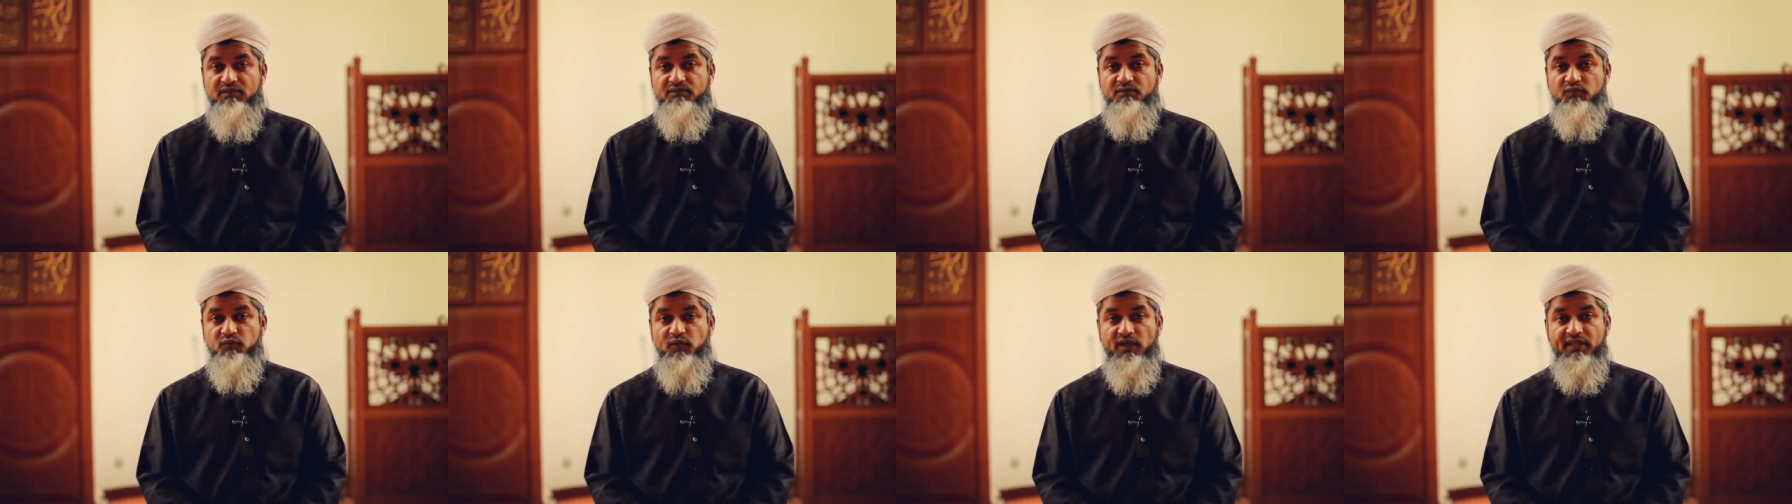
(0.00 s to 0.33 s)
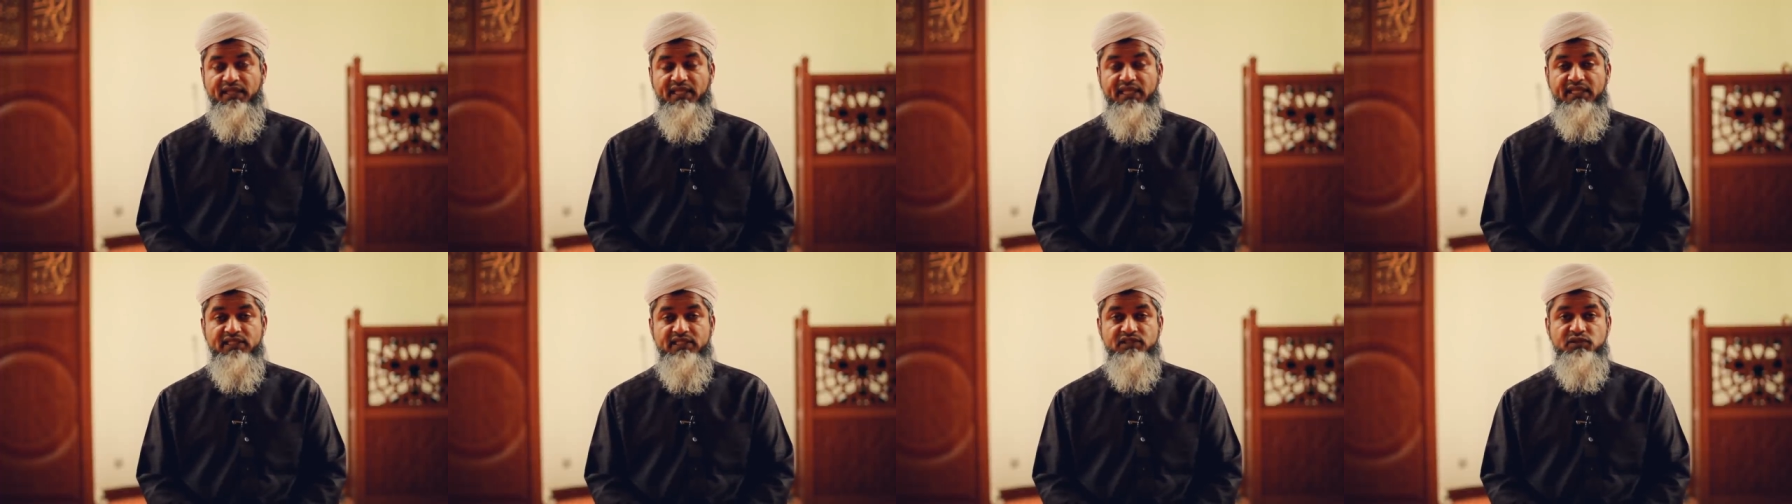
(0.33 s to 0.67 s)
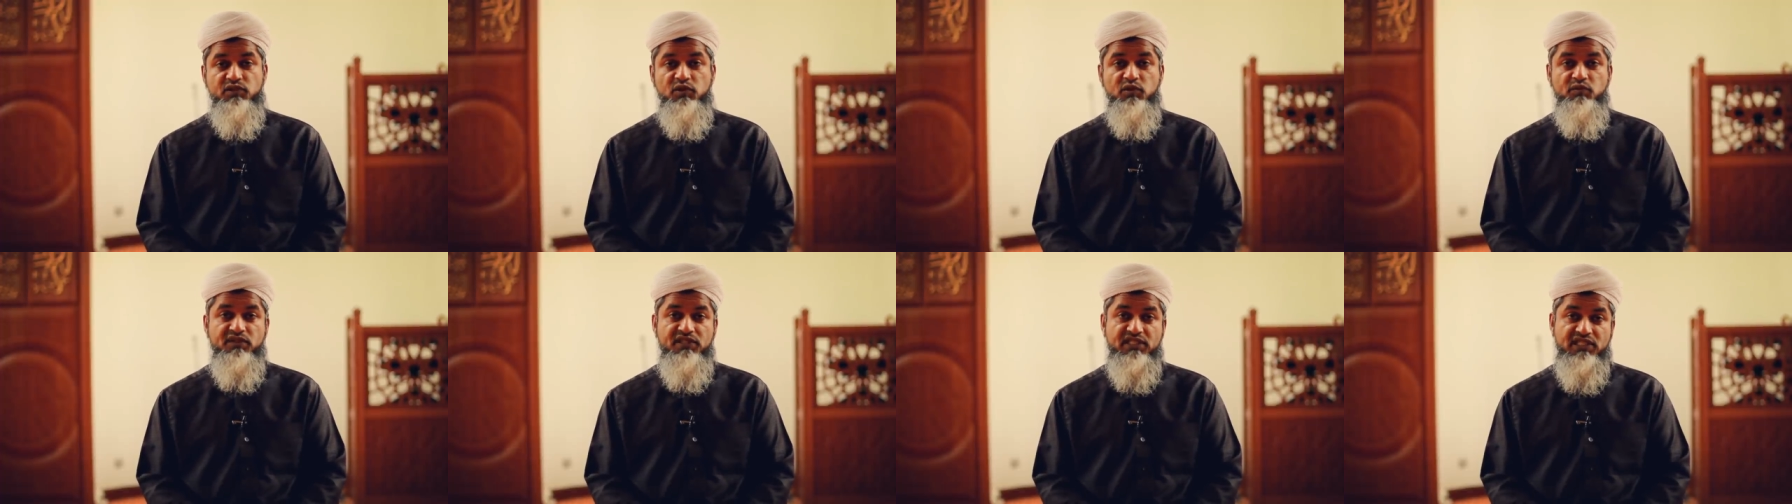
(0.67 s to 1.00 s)
whether it's
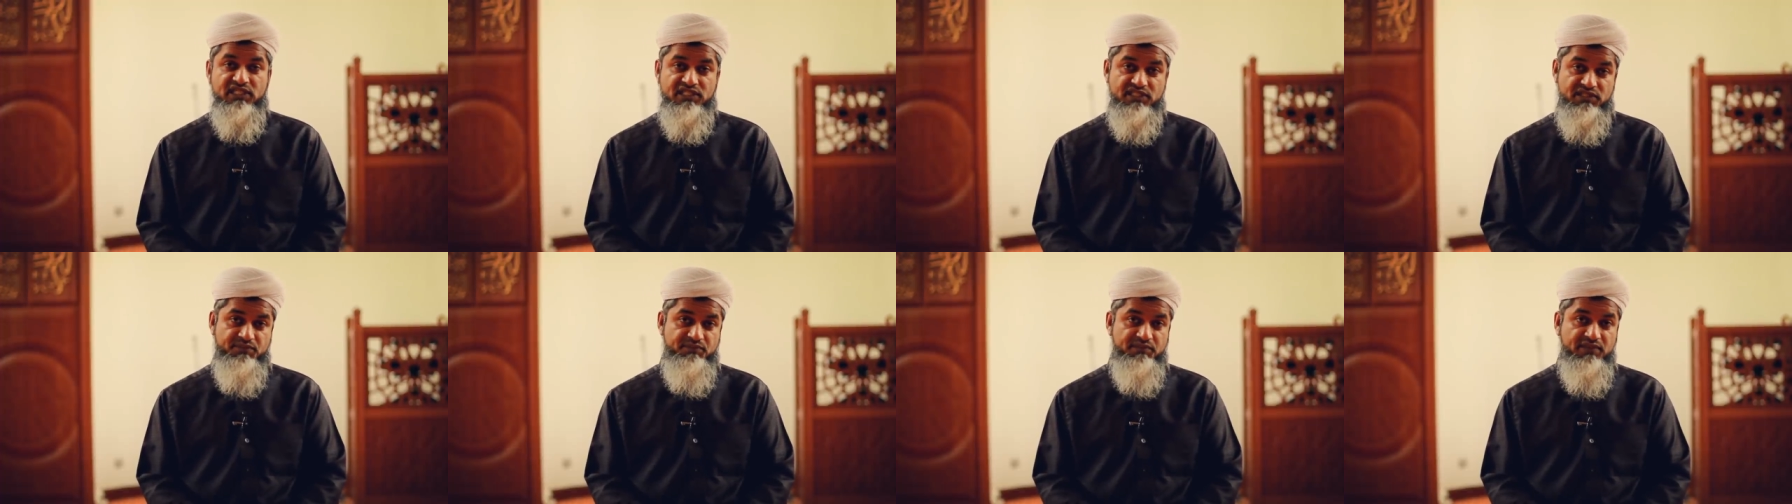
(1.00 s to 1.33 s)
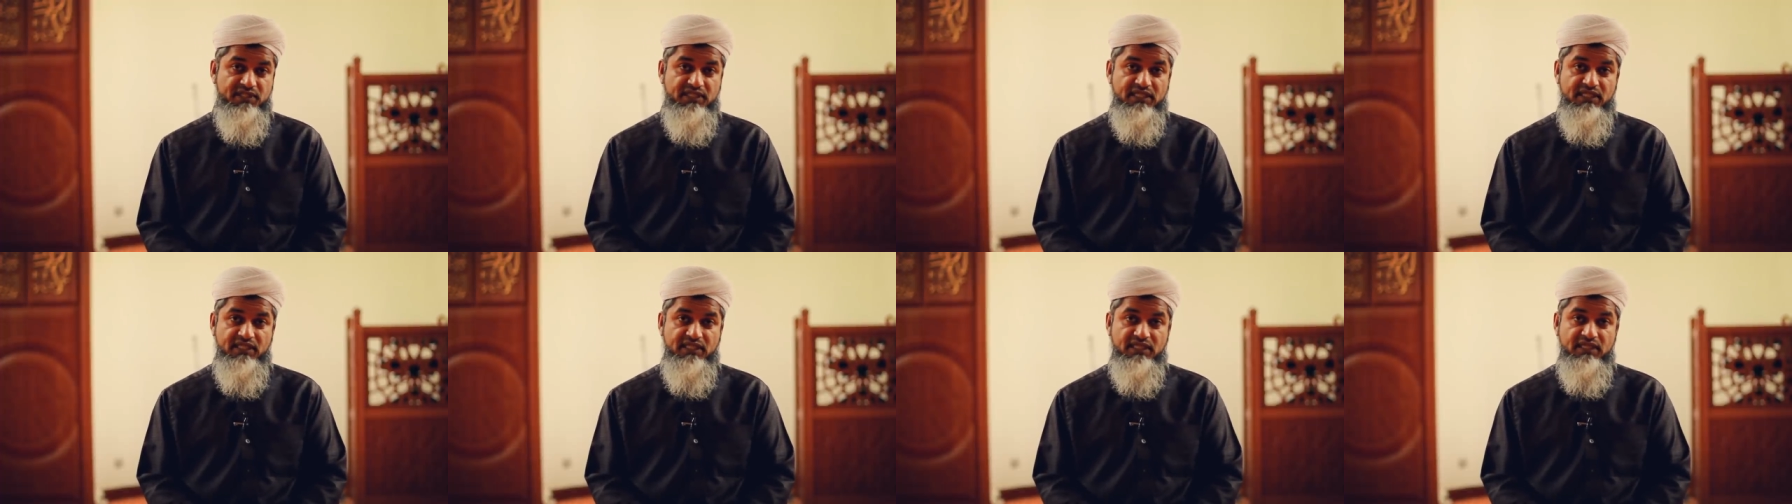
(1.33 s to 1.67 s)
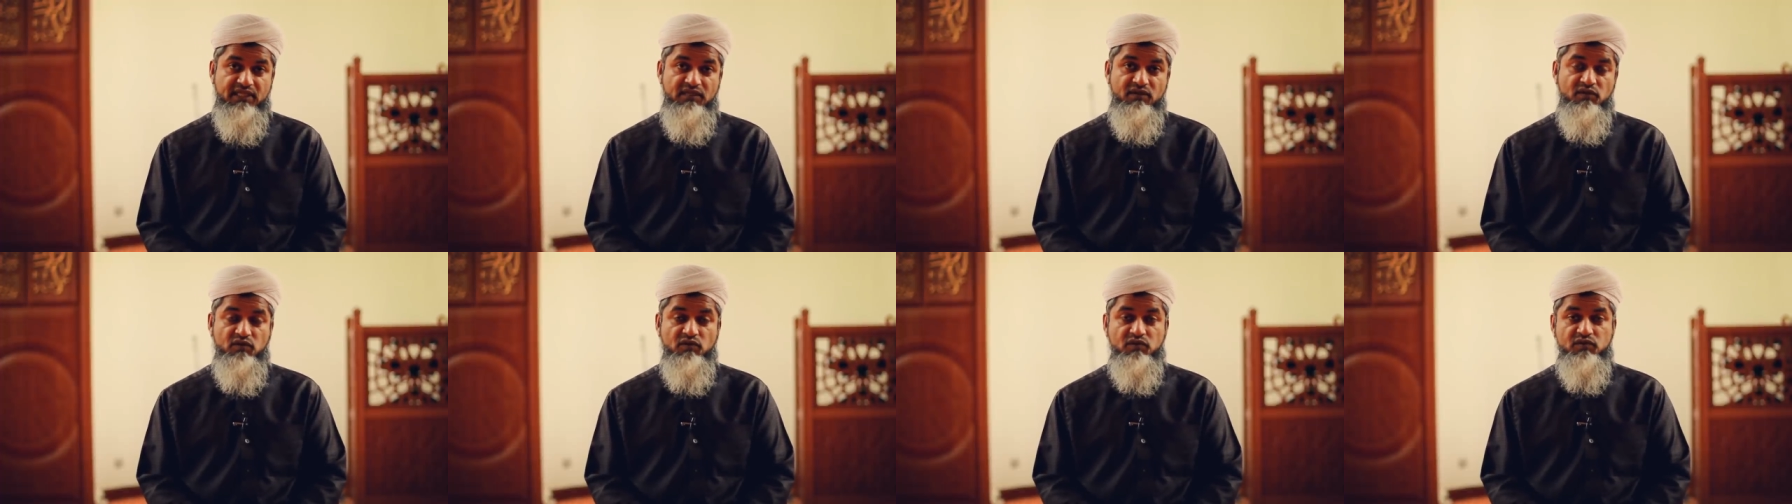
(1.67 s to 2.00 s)
to do with
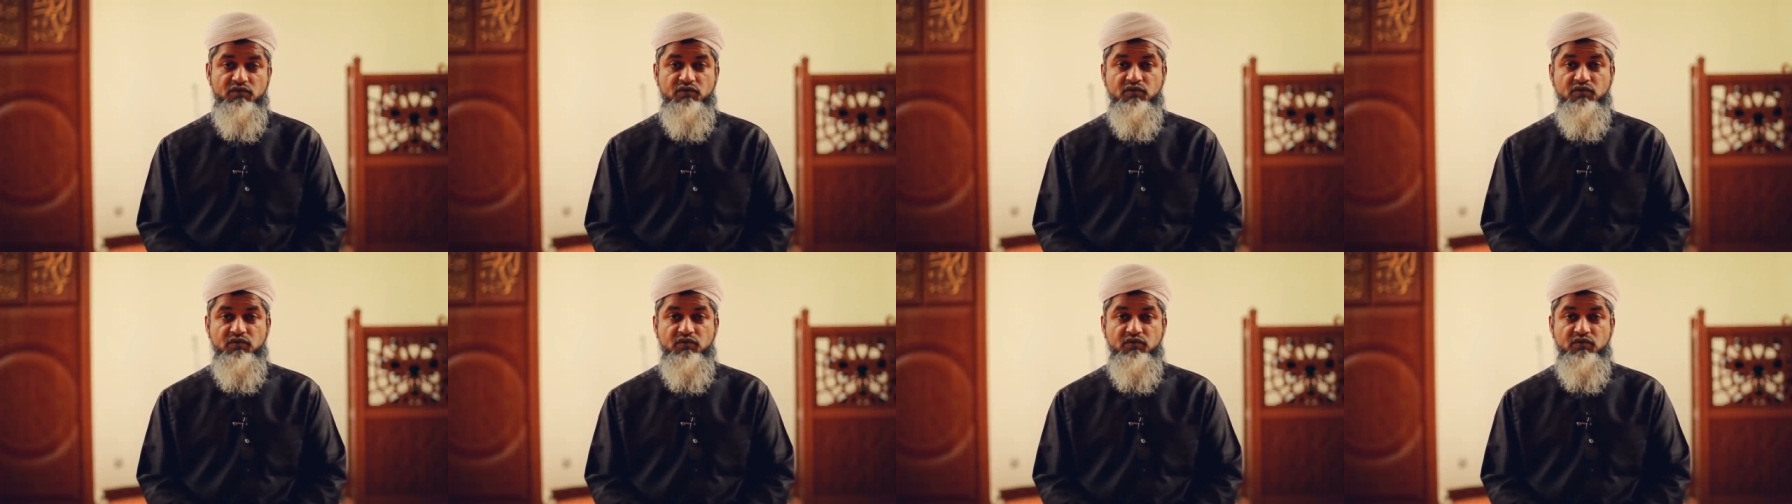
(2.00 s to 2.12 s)
Kashmir or